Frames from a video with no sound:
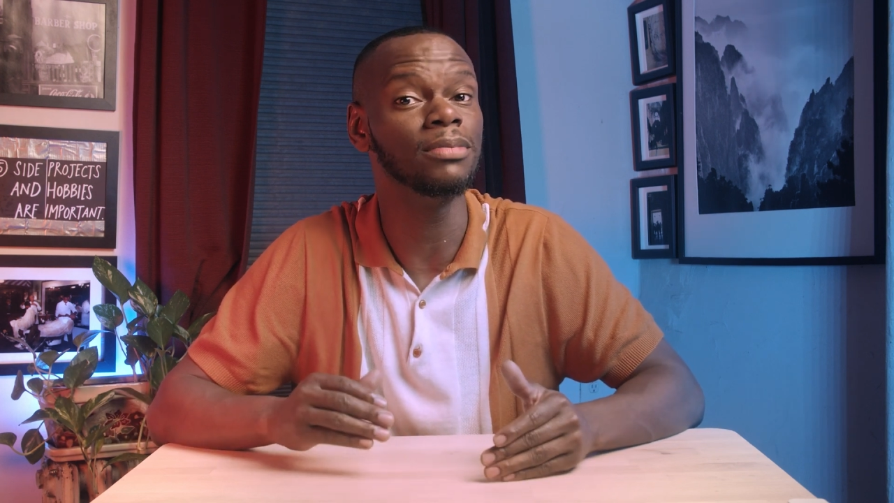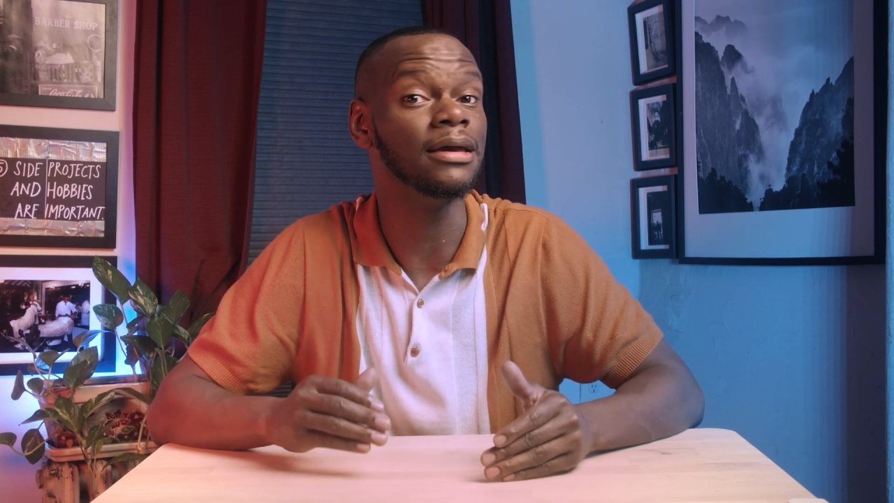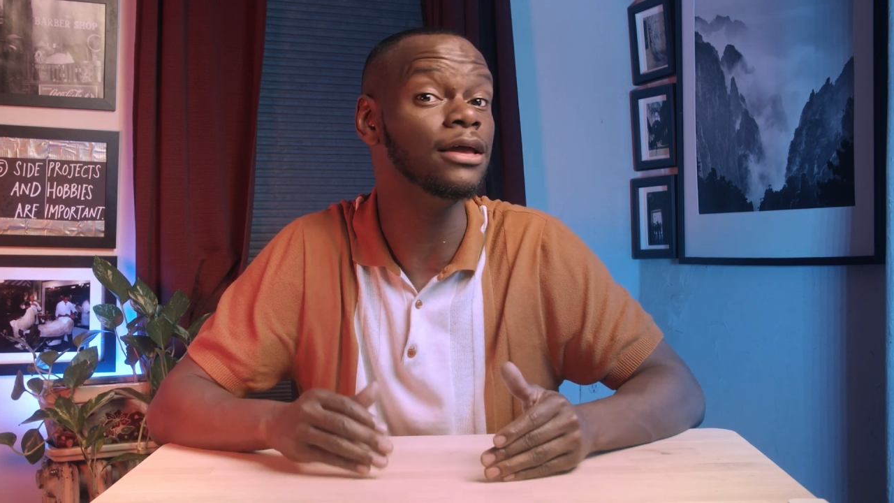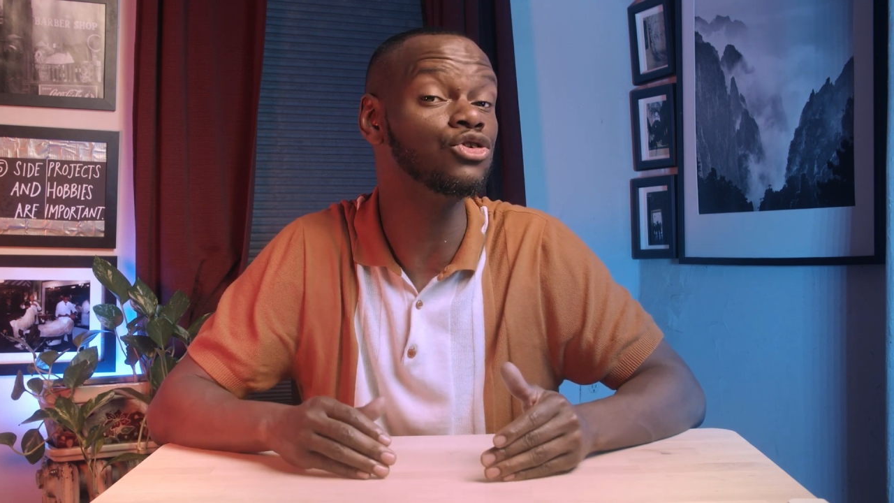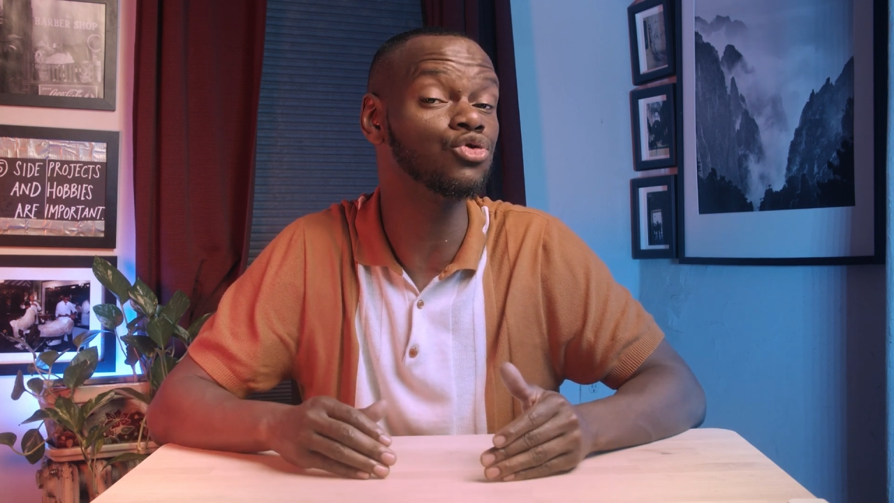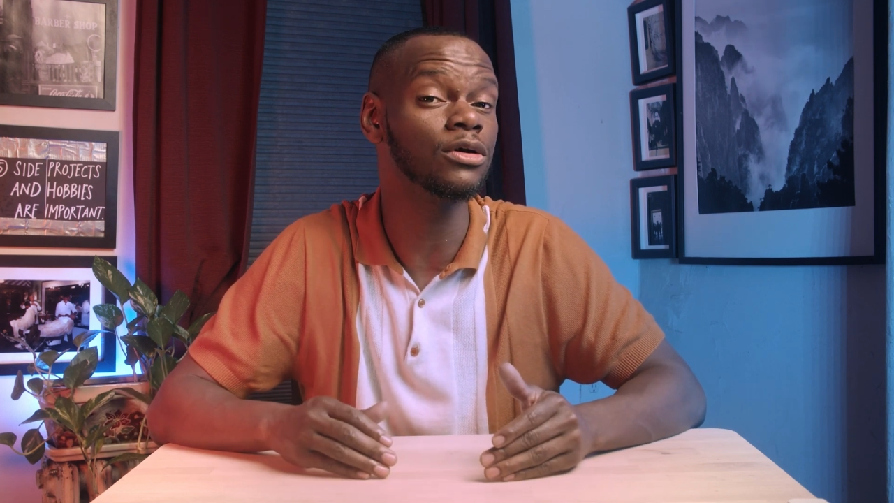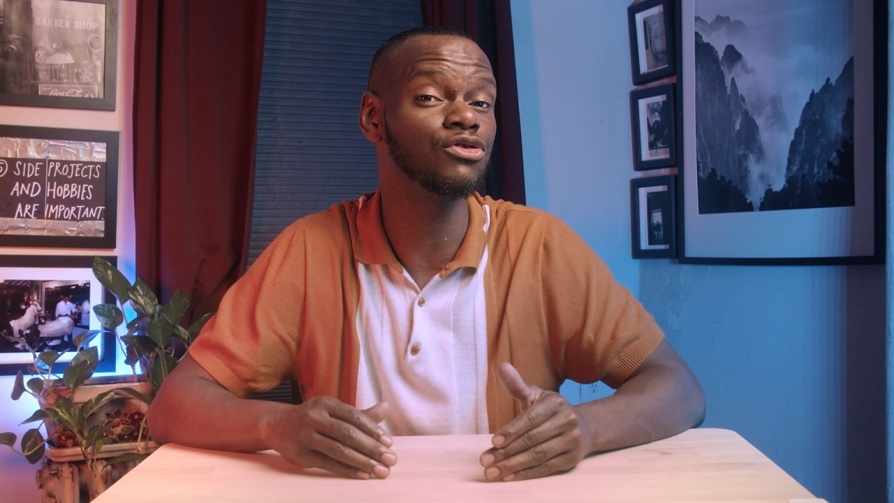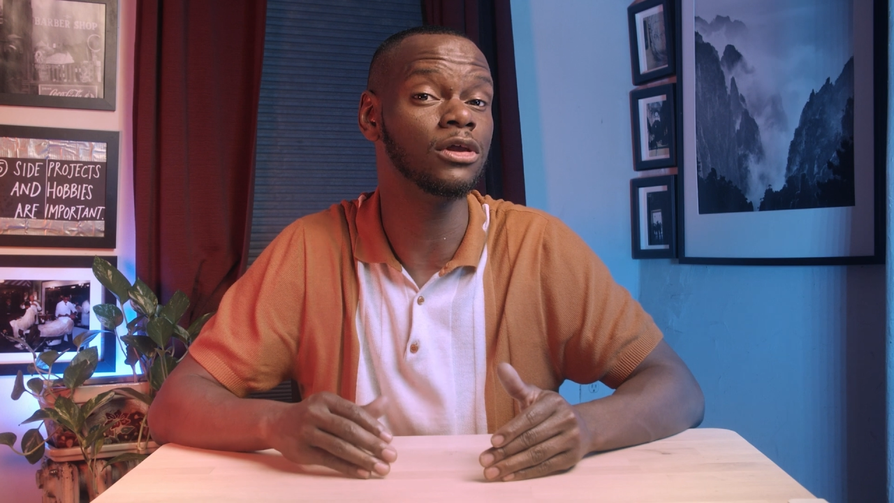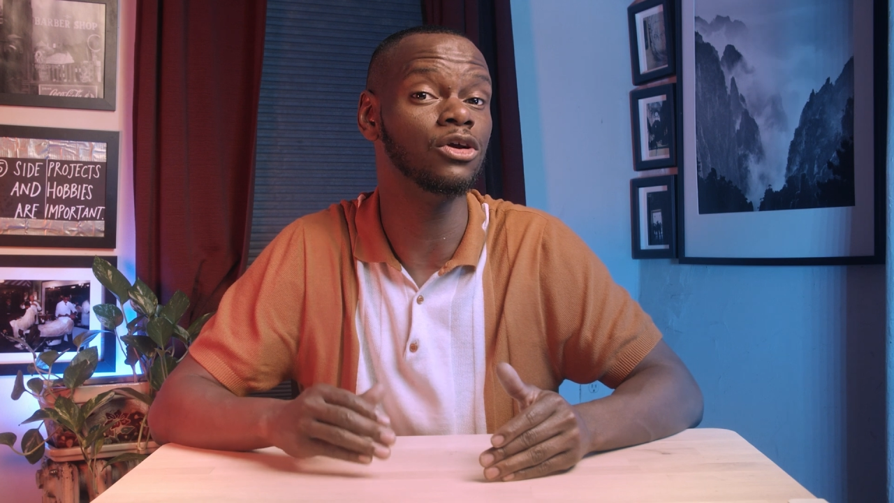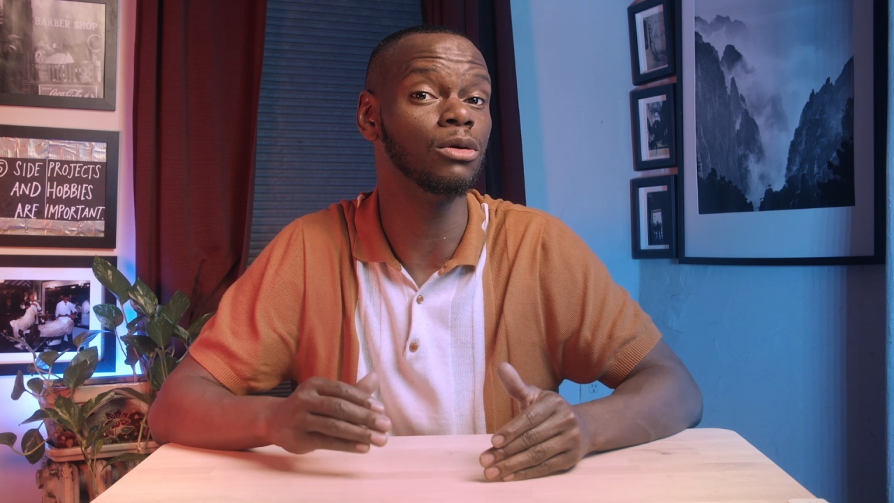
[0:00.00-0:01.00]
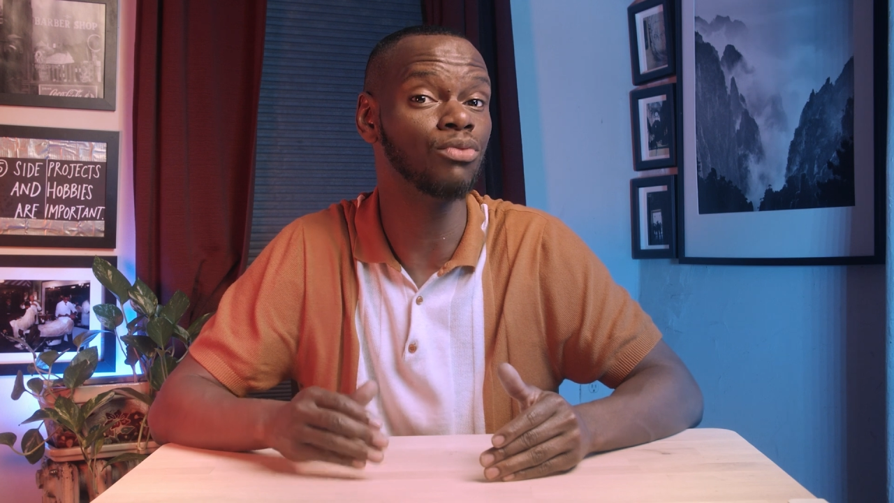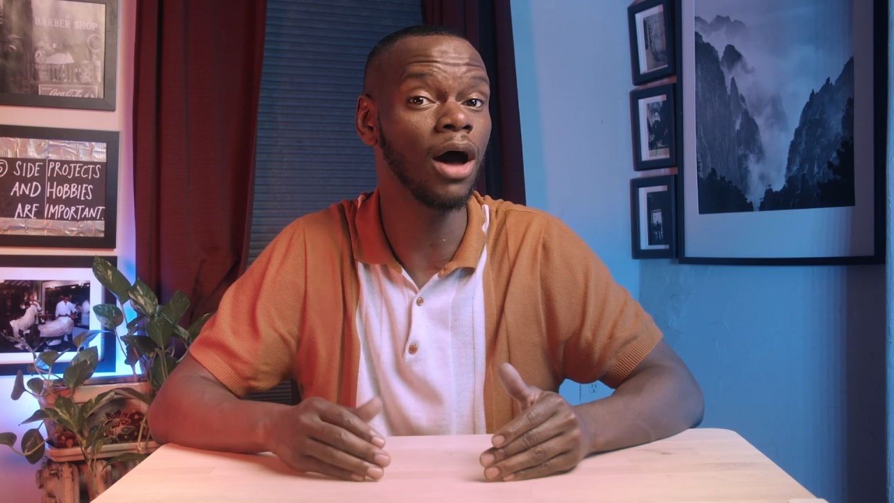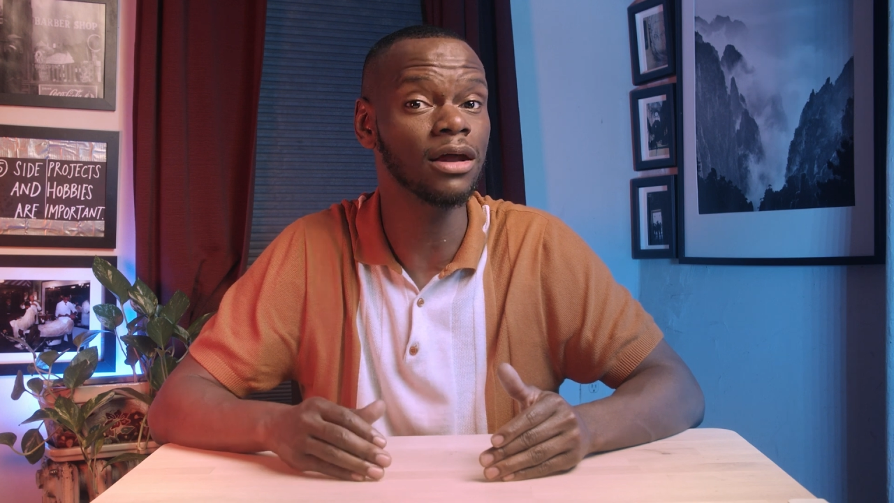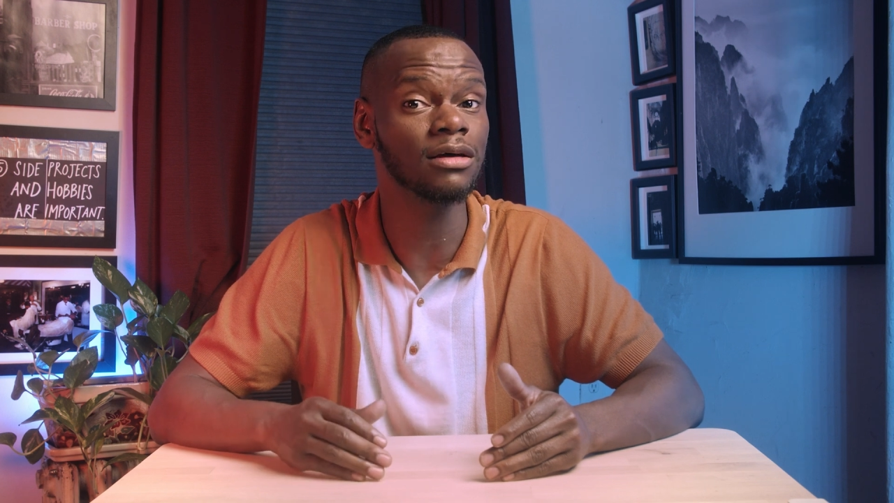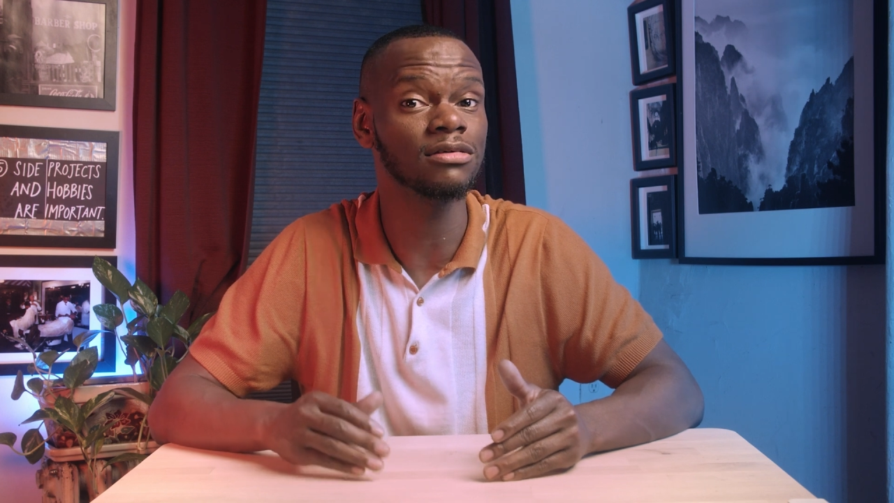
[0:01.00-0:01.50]
be interested in your
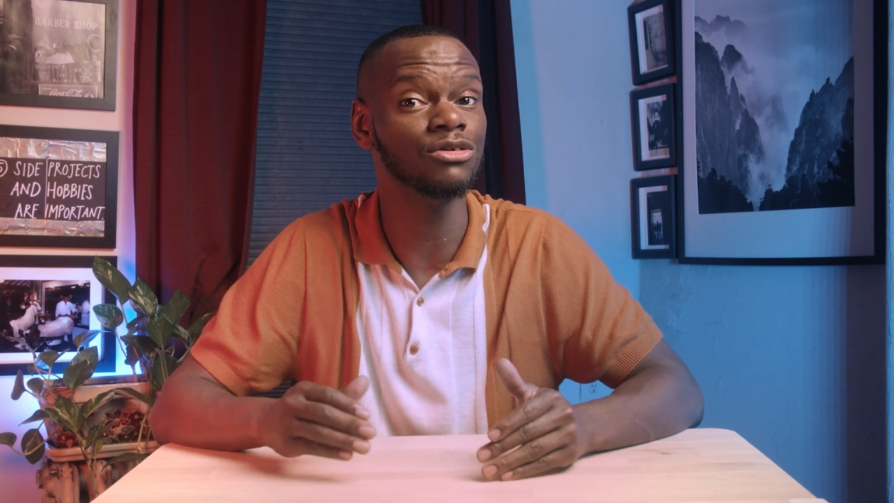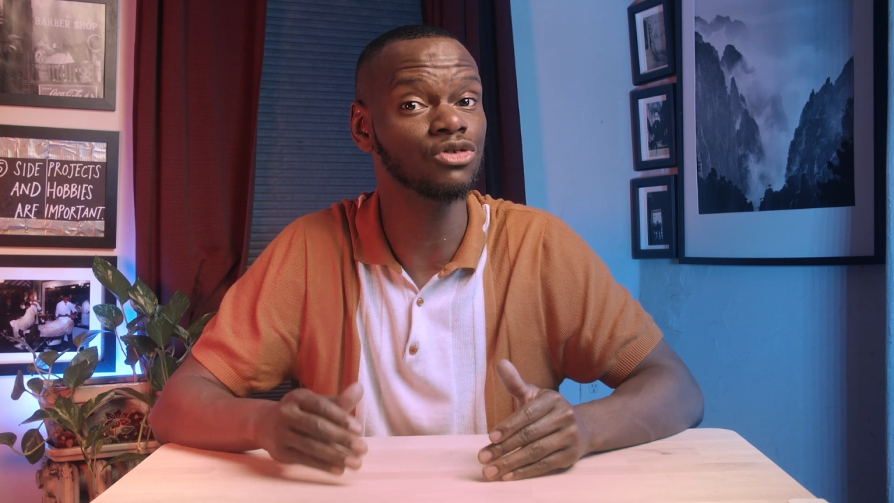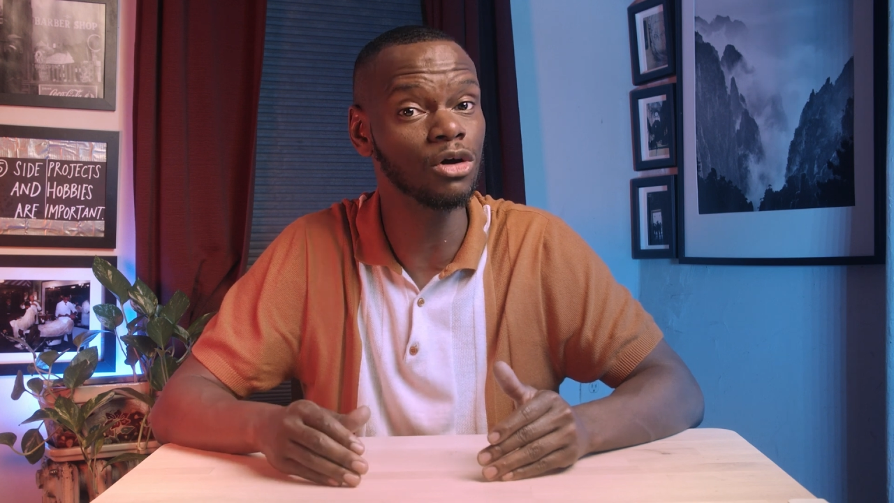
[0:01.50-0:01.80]
products and